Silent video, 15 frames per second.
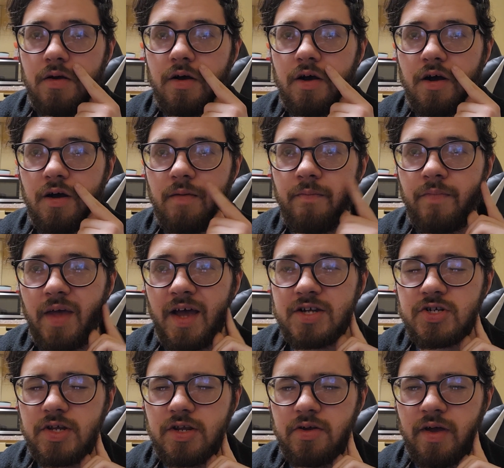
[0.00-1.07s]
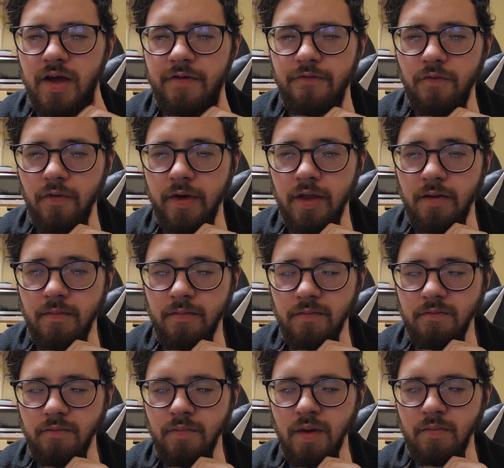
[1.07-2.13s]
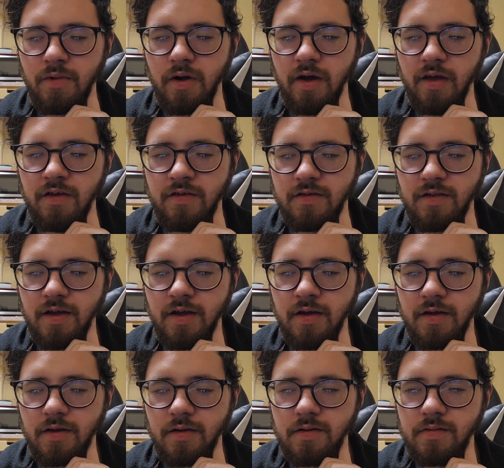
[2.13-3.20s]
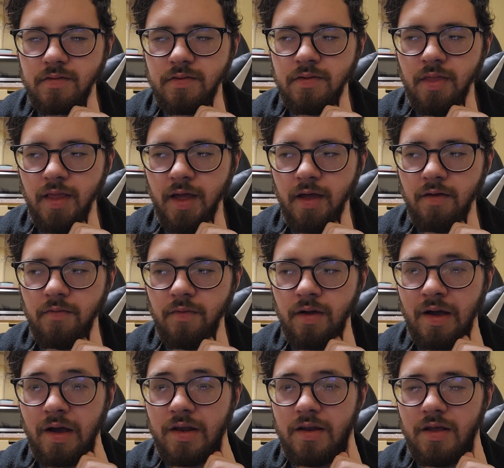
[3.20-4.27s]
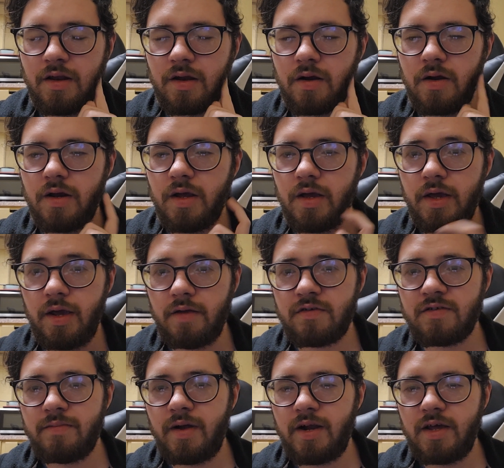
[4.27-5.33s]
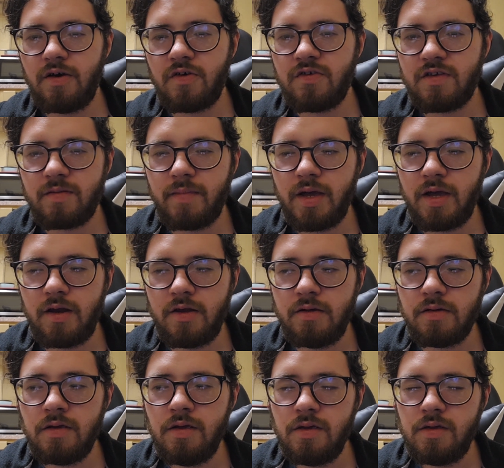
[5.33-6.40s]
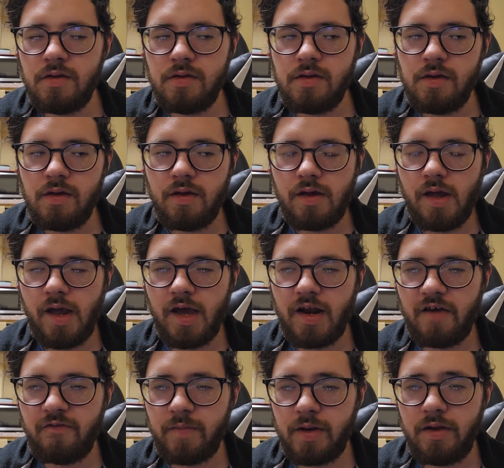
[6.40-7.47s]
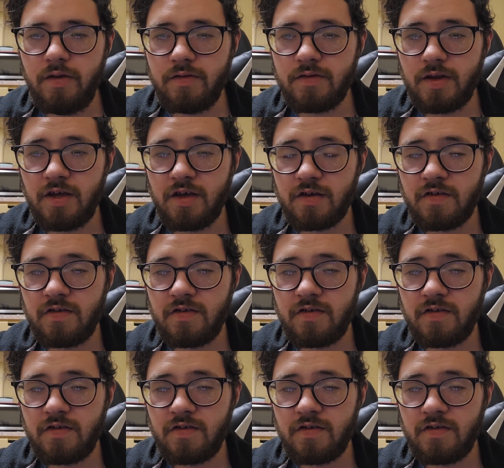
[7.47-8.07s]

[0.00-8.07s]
I actually do have one Memrise deck that I didn't create. Somebody else had made it, and I've been using it